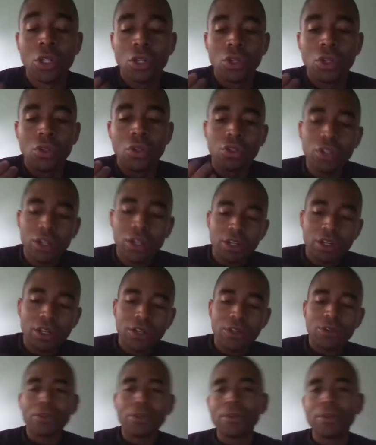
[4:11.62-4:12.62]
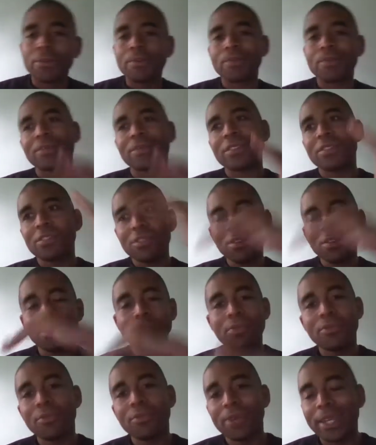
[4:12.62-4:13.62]
So, at some
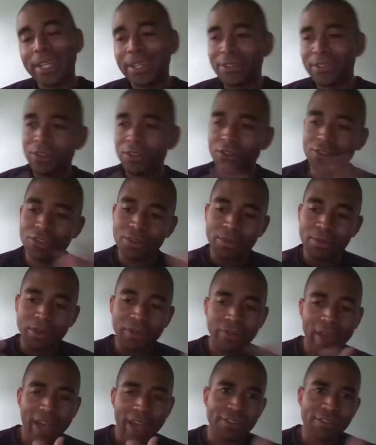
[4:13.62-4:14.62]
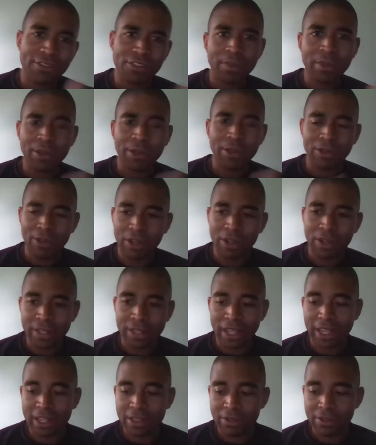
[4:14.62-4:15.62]
point, there's also some other factors coming along
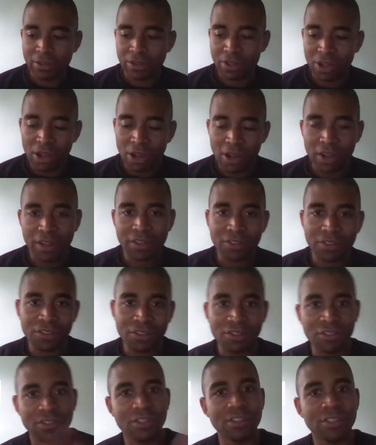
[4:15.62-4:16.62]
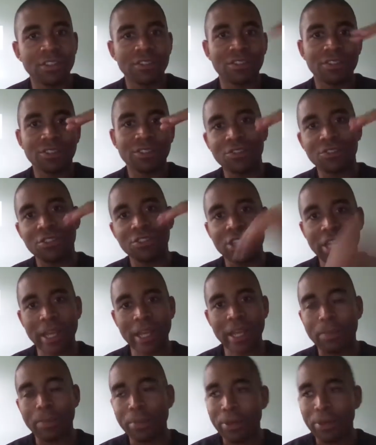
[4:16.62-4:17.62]
that can cause this
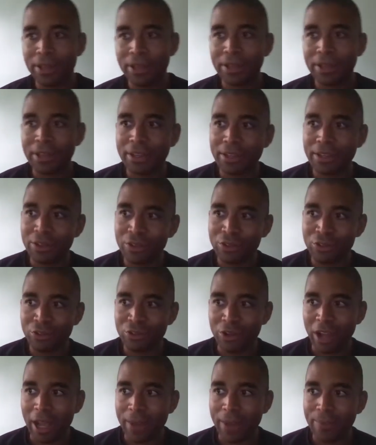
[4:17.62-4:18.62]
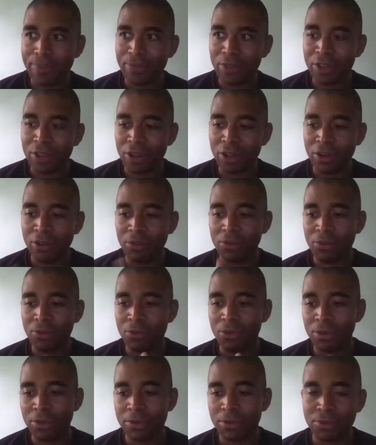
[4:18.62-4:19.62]
dip, the drop. You know,
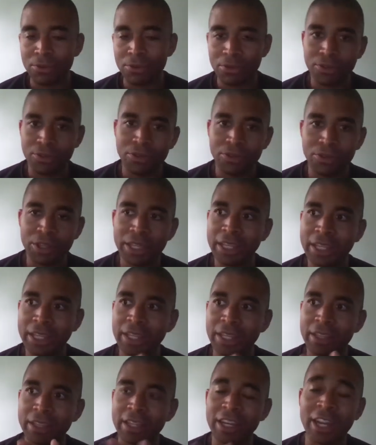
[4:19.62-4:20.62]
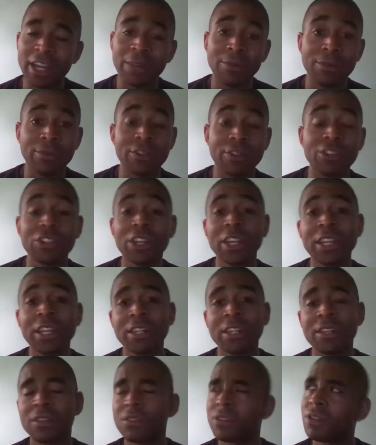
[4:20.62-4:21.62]
war with North Korea, the economy over in
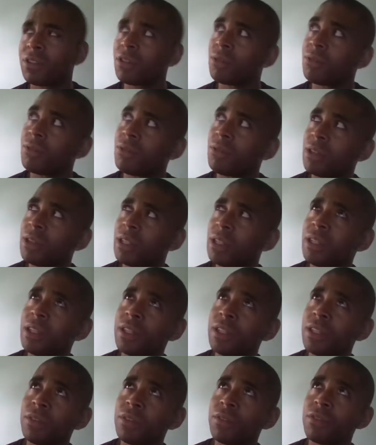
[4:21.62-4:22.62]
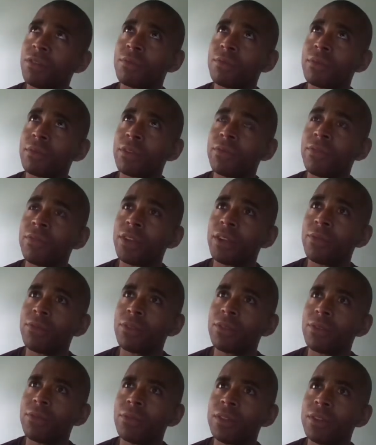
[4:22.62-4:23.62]
China is another one, and then a third one, I forget
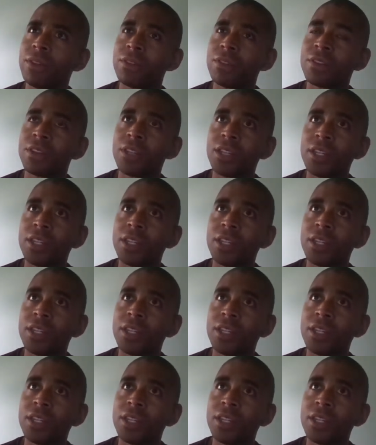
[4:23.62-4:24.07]
what it was.